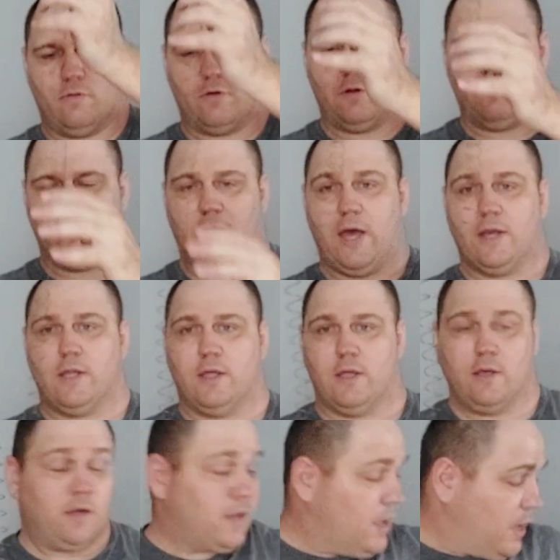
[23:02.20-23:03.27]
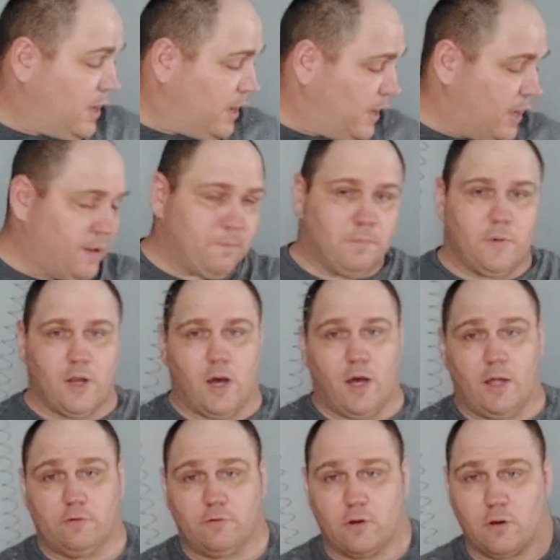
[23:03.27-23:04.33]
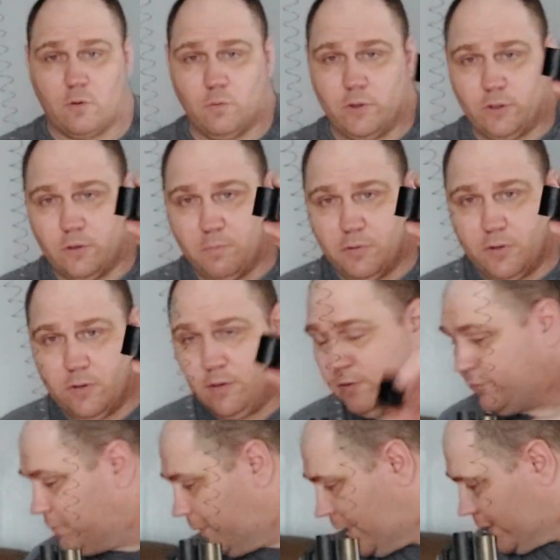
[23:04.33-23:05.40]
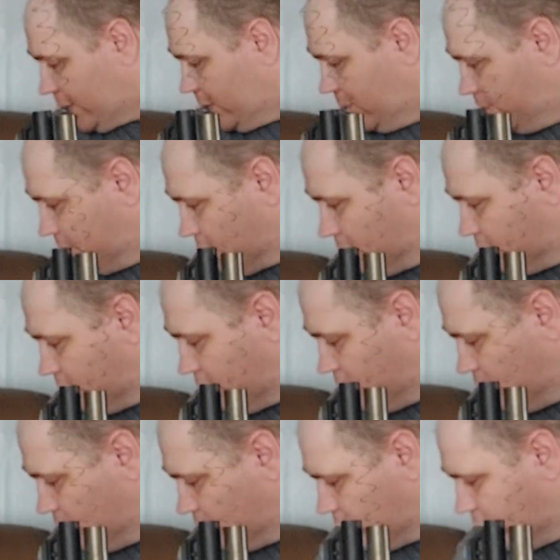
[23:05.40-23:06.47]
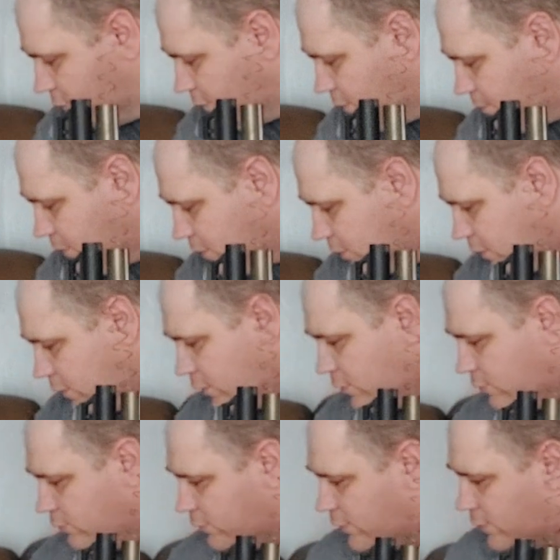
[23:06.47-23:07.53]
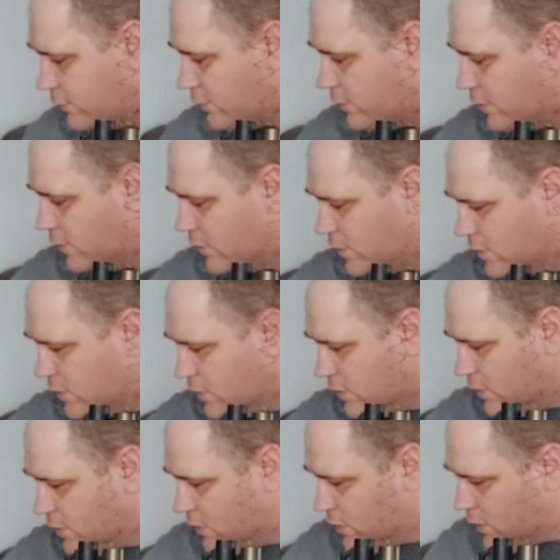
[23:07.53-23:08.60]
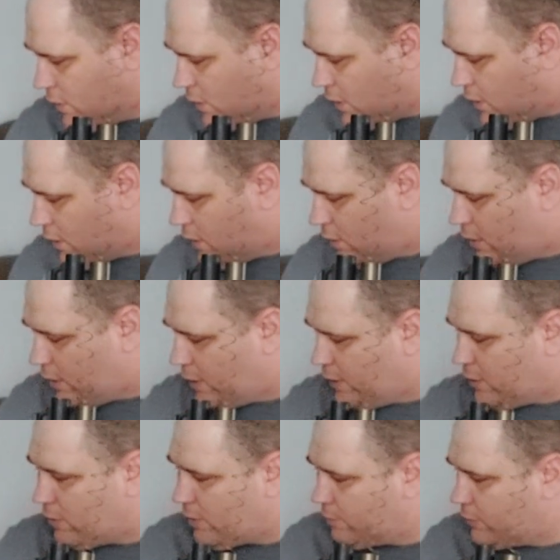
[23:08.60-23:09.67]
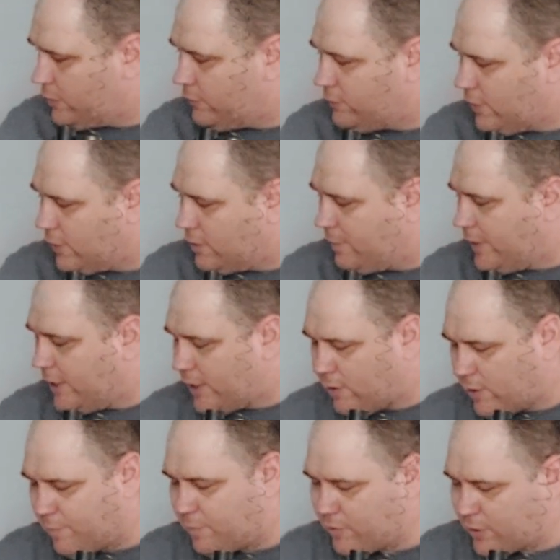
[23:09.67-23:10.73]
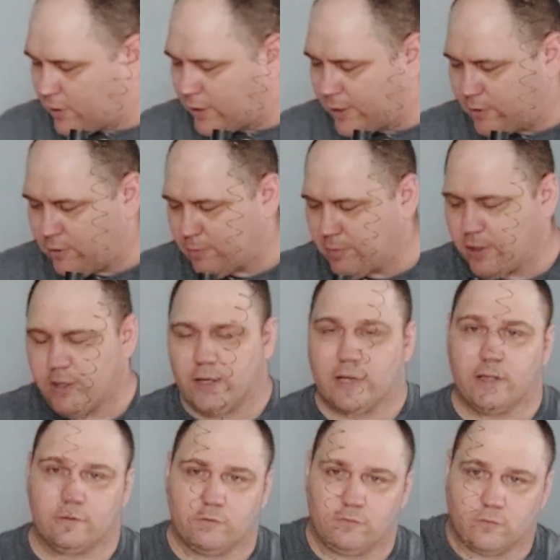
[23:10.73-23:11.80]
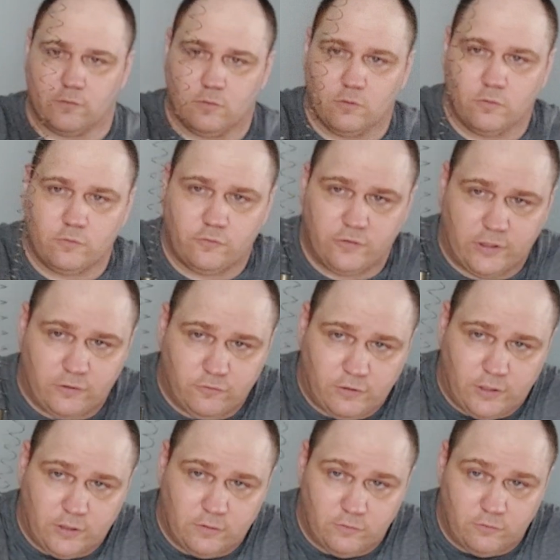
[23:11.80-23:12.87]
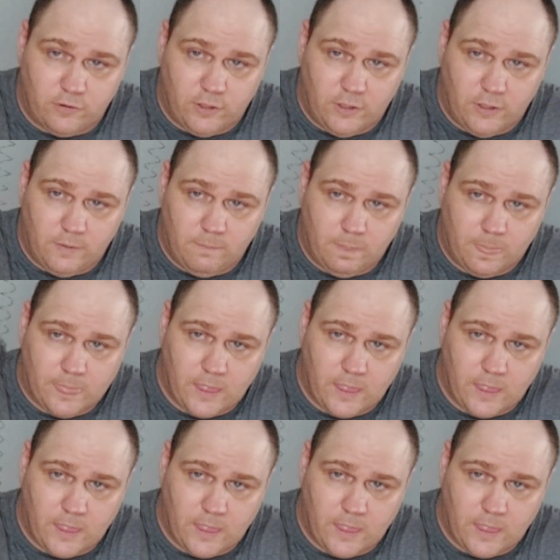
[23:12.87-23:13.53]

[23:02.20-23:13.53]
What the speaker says: Throw that in. I'm not going to put this back in because I don't typically use it. And here I'm going to talk about how I put a light on mine. I got this little GG&G